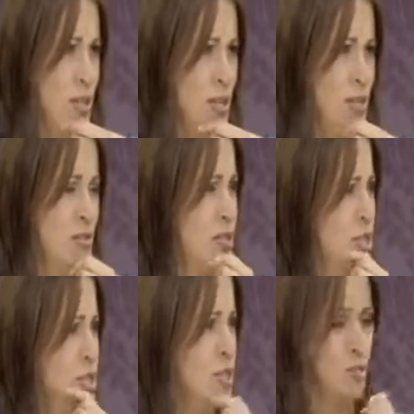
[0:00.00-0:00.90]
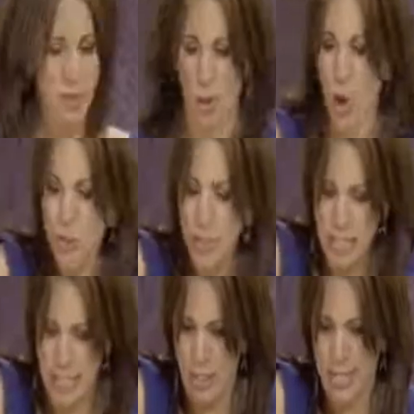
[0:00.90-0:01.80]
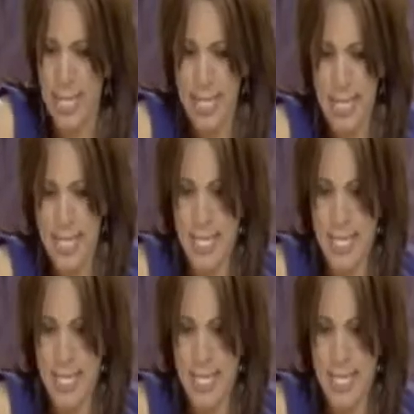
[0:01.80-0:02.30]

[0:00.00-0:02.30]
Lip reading: I mean, she just was constantly just knit.